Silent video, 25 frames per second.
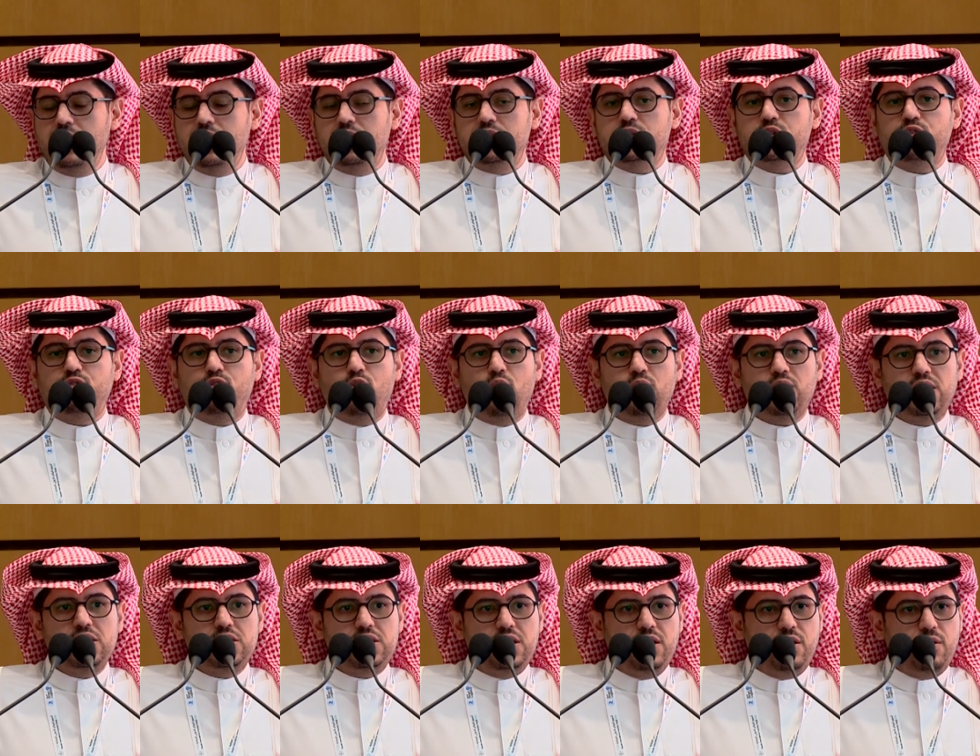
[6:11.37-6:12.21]
It's
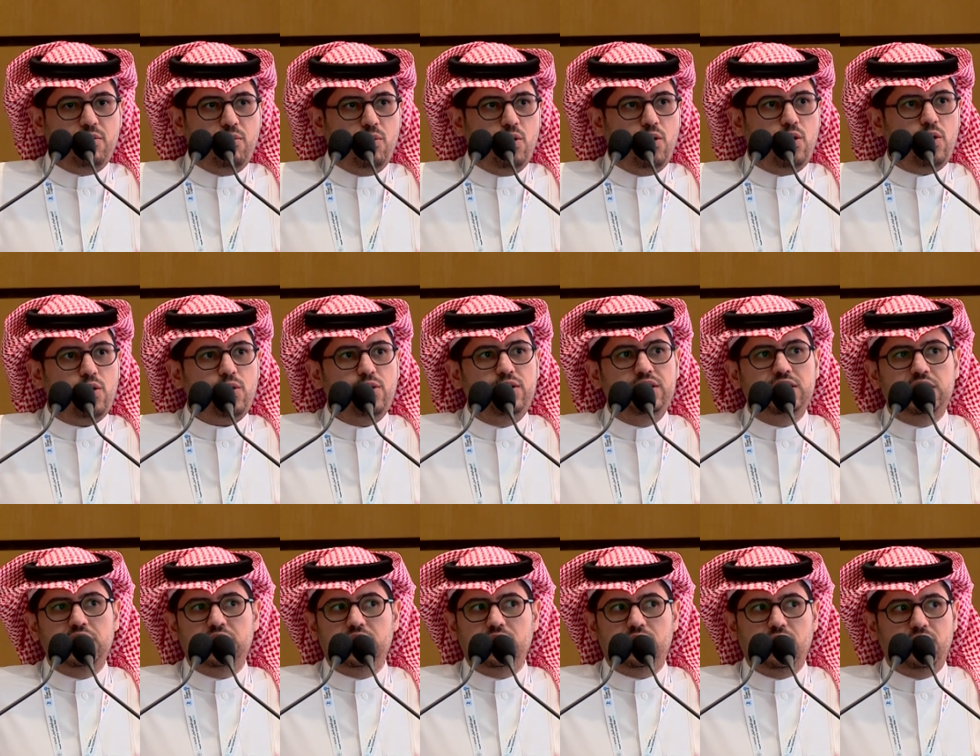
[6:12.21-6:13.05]
focusing more on
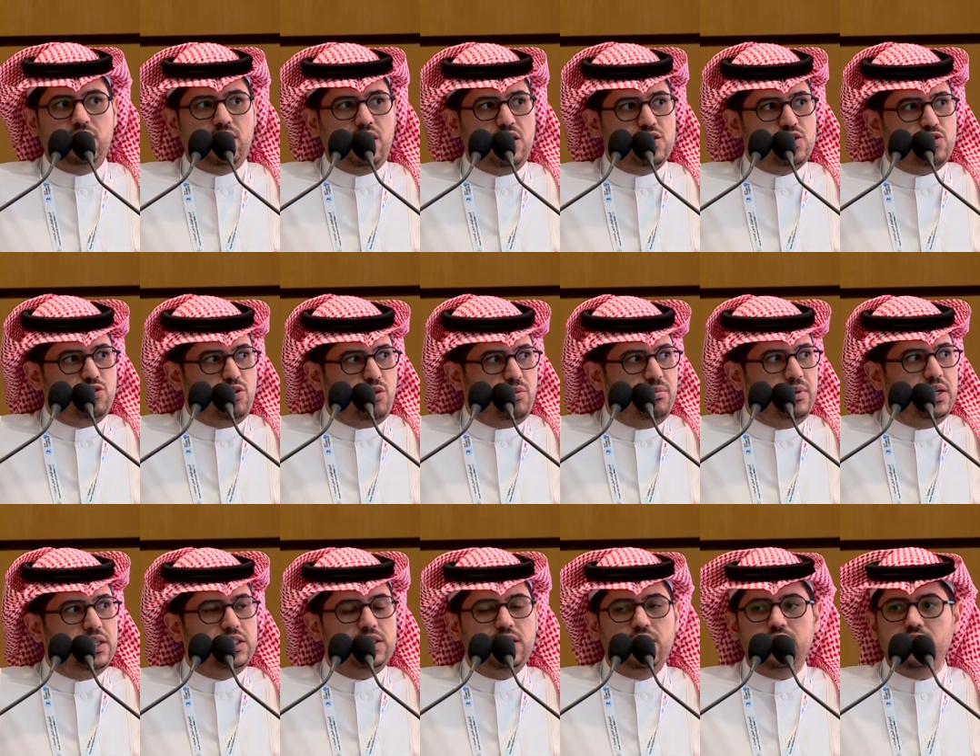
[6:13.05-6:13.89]
digital
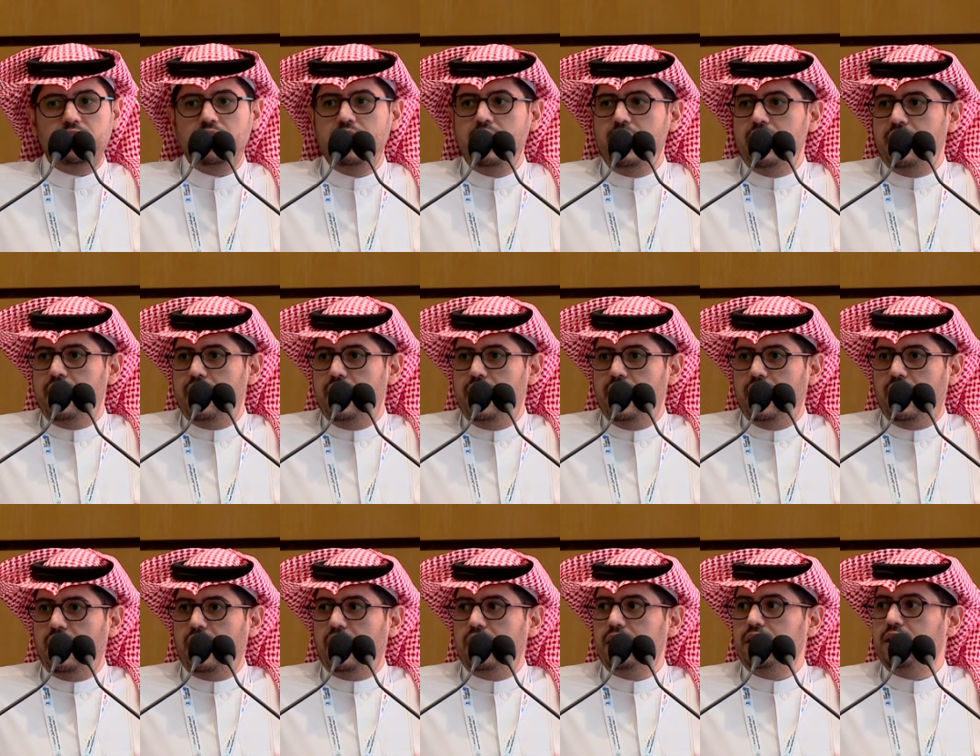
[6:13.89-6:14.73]
transformation,
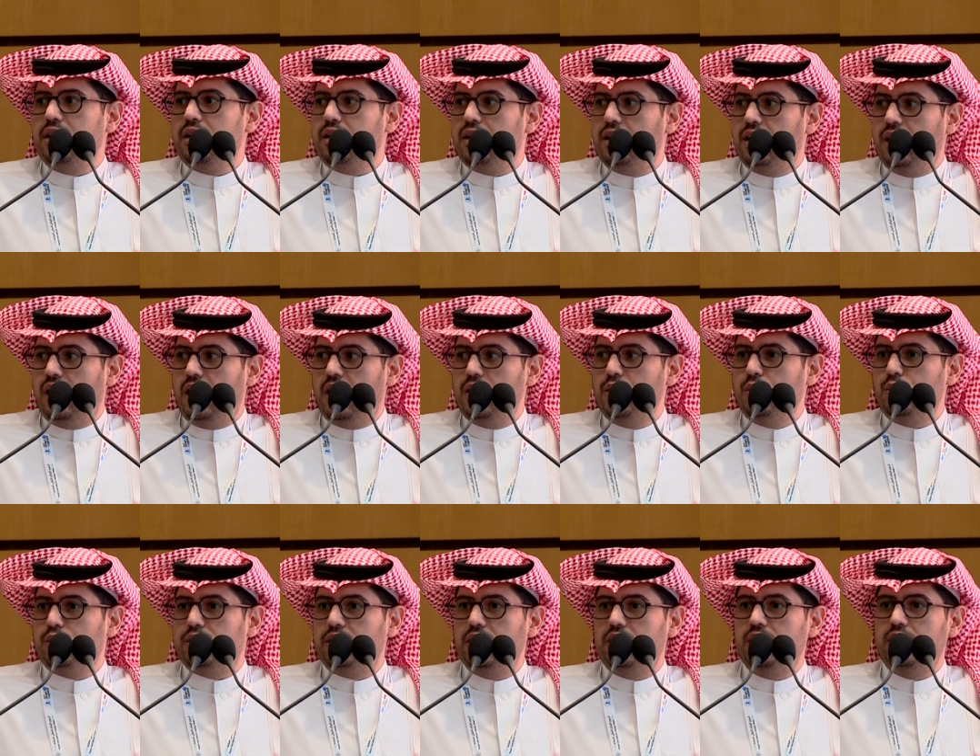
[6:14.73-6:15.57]
AI,
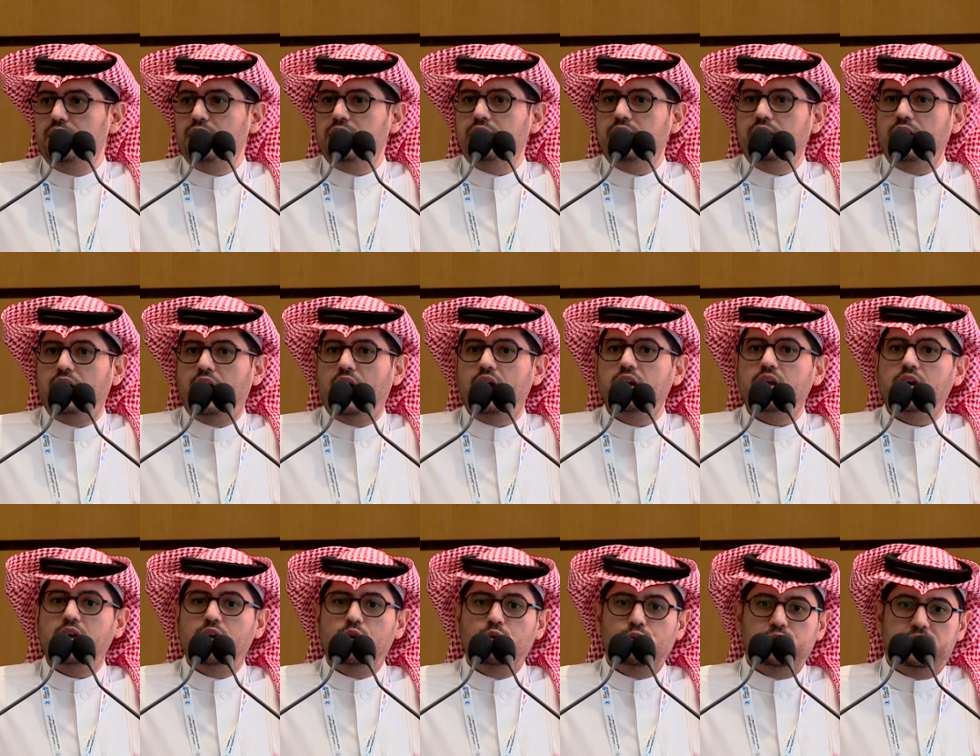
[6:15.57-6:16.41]
IoT,
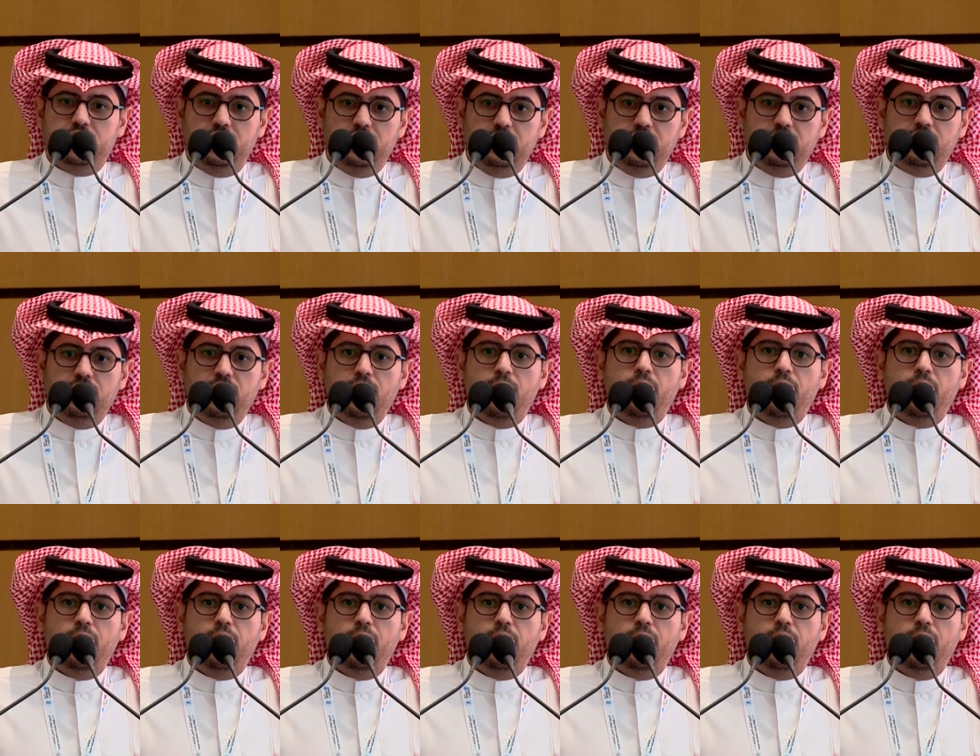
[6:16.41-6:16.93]
IIoT,